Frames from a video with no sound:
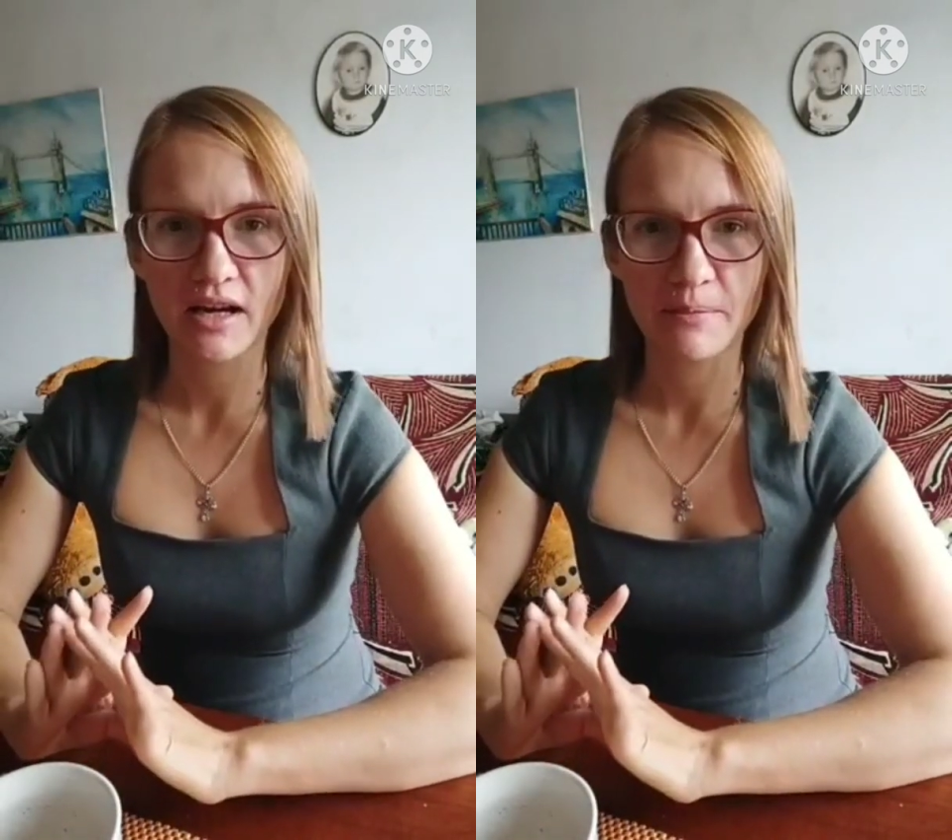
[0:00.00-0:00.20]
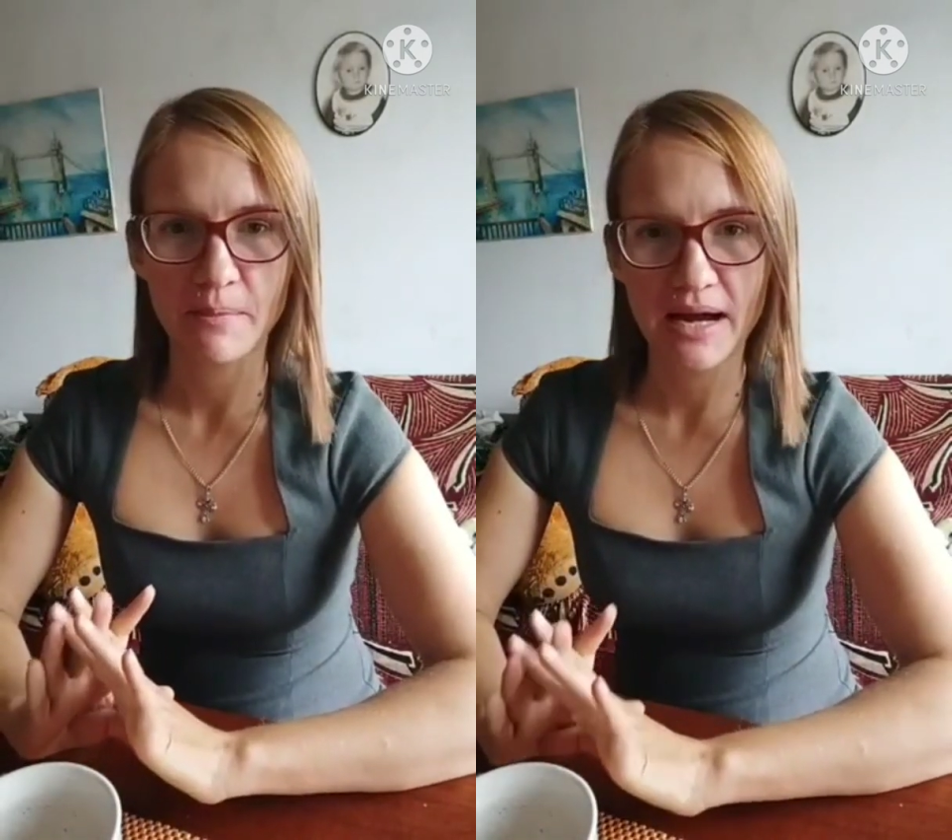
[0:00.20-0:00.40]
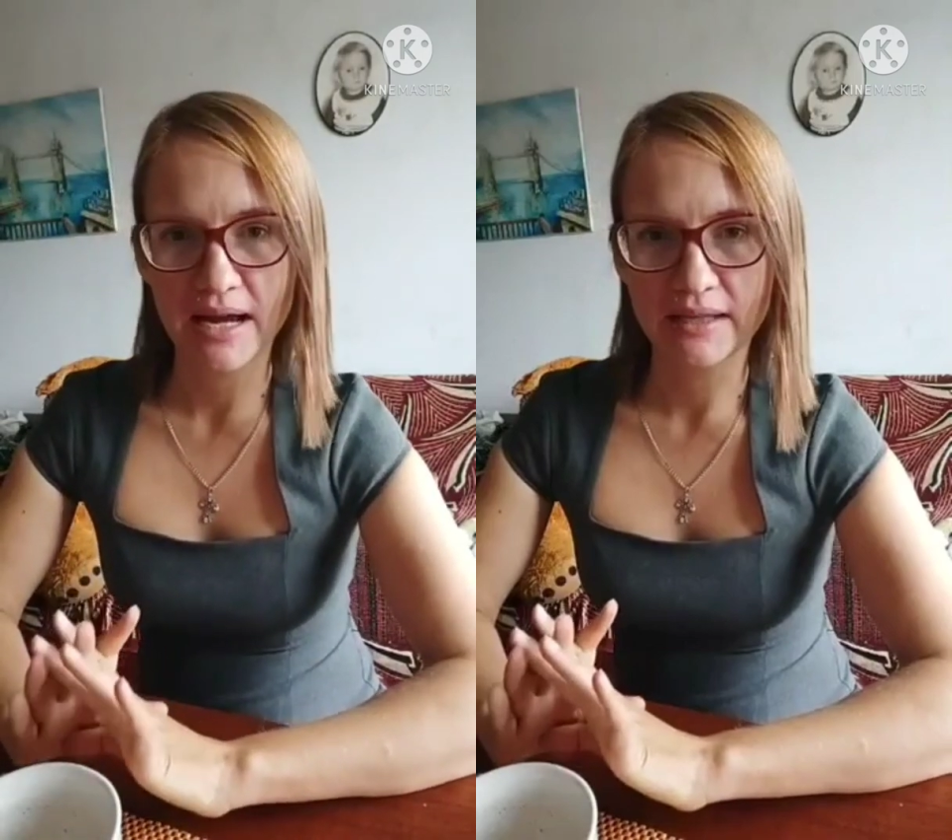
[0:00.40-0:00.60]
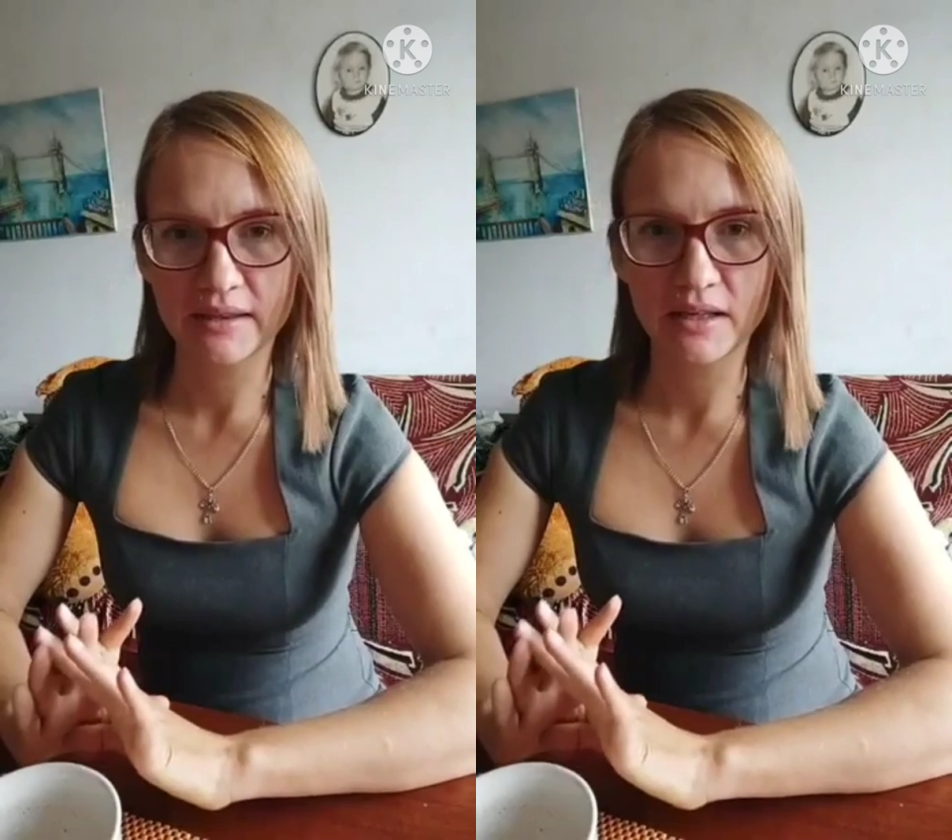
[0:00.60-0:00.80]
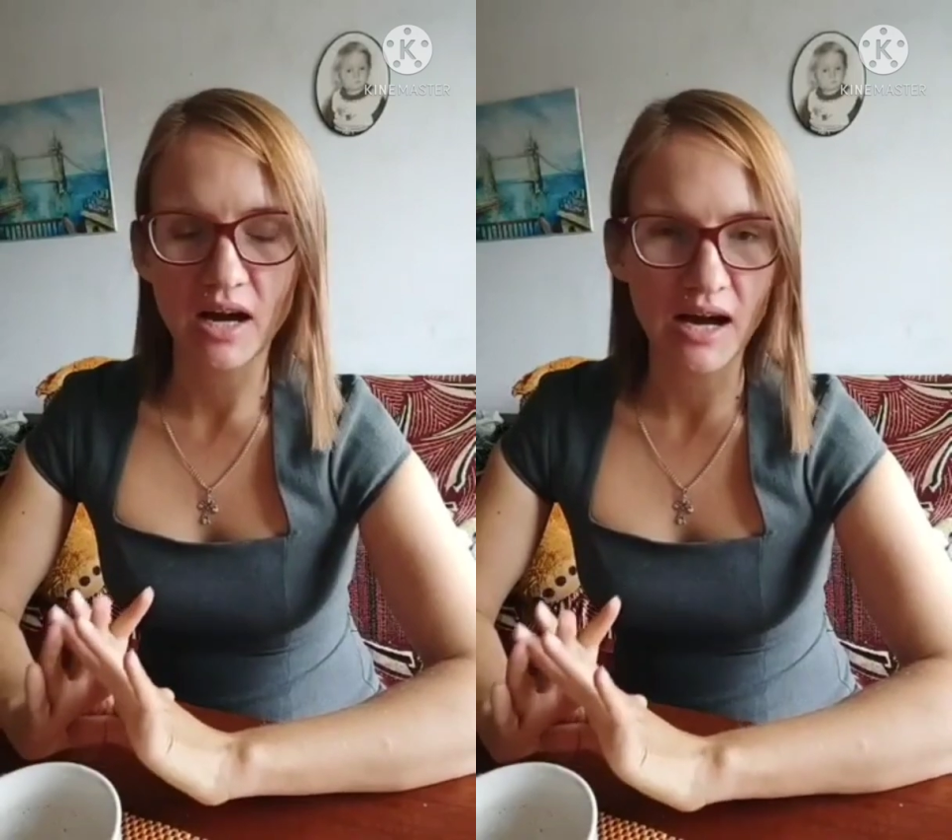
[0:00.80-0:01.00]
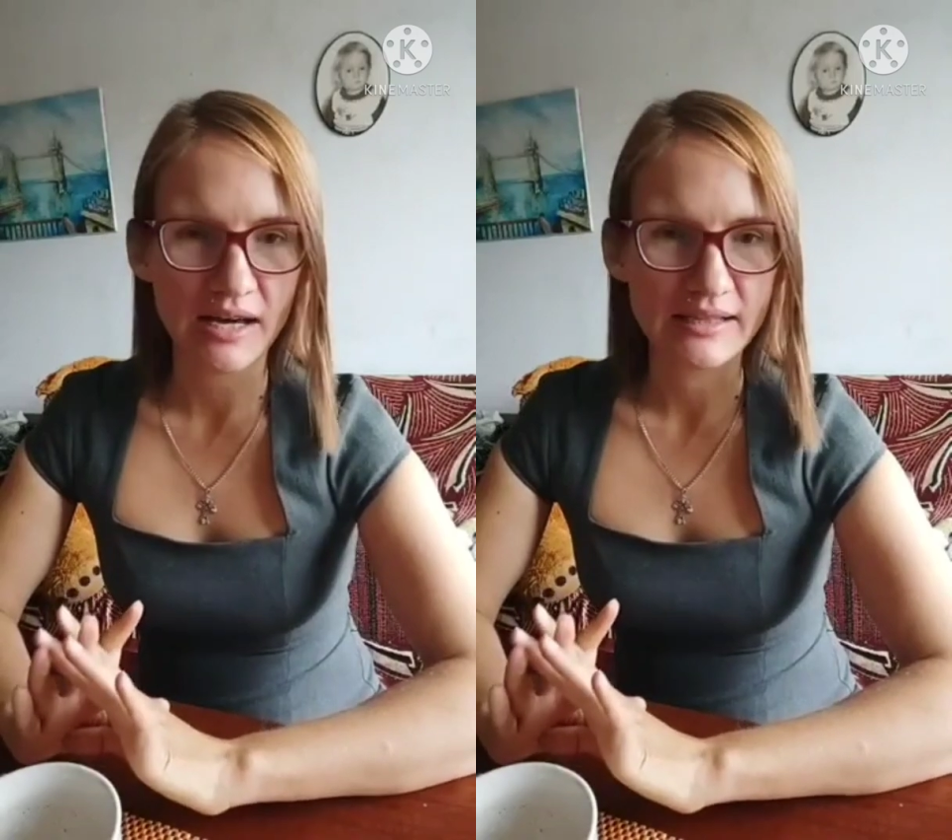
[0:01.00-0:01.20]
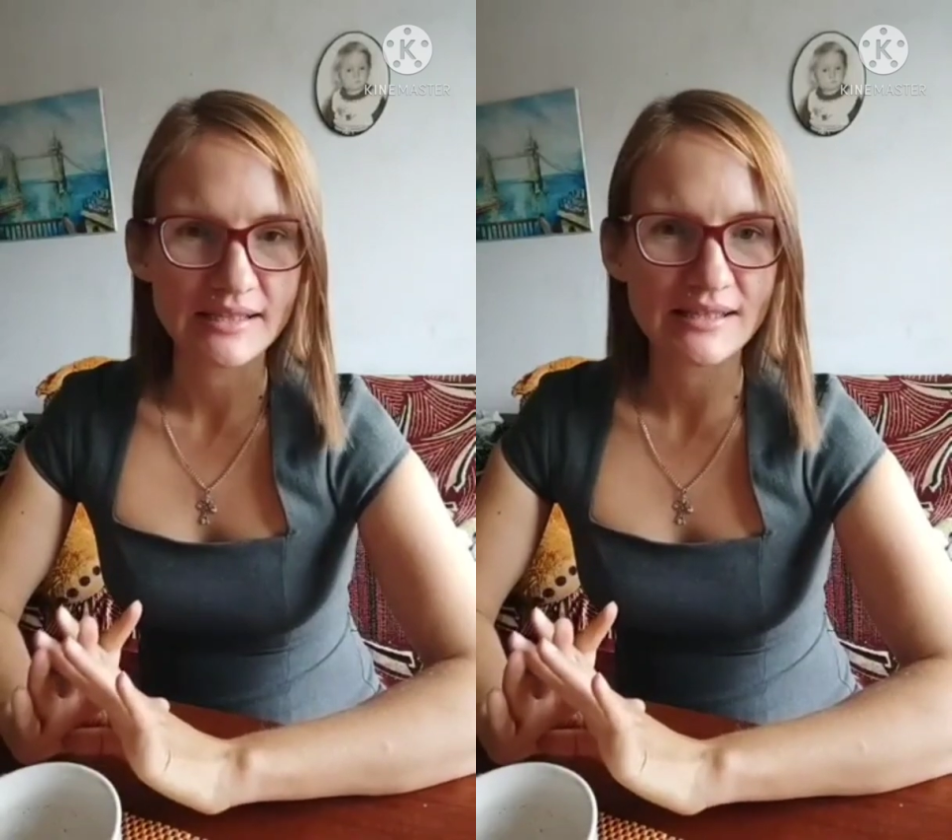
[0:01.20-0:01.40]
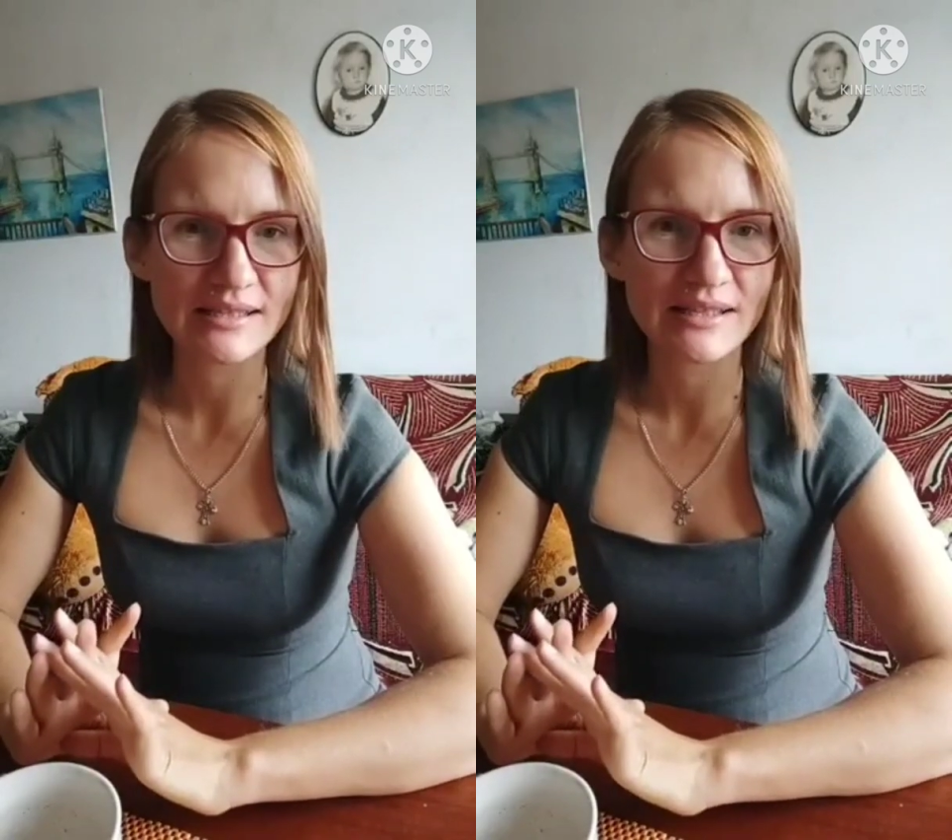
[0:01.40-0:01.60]
men,
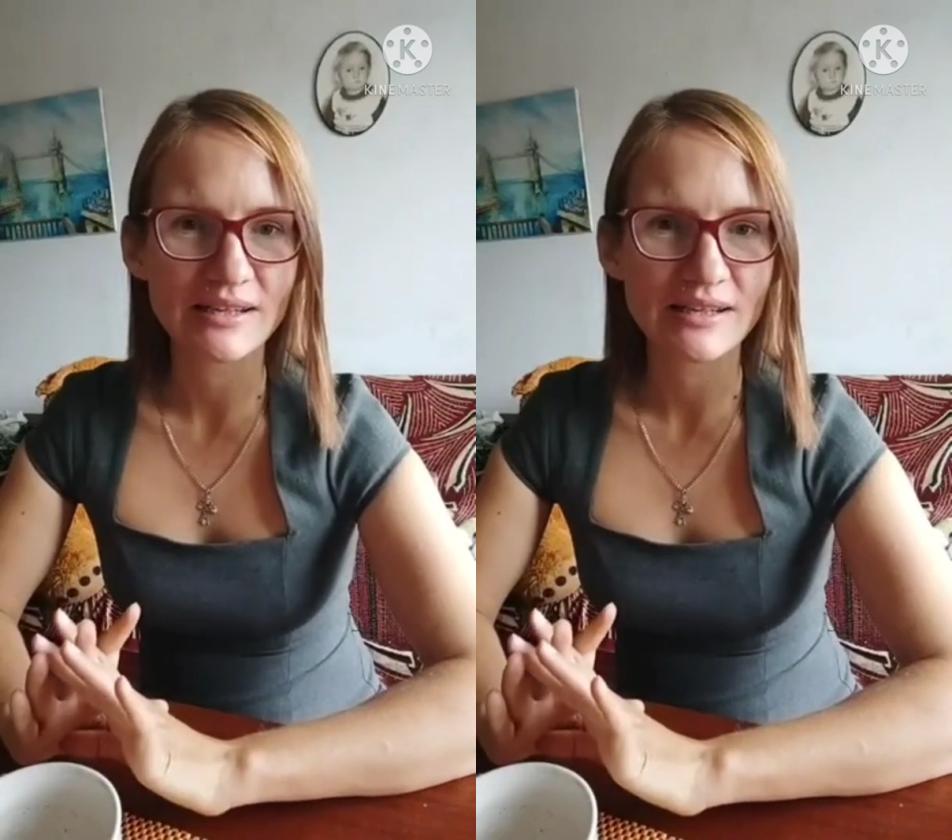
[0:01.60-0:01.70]
guys,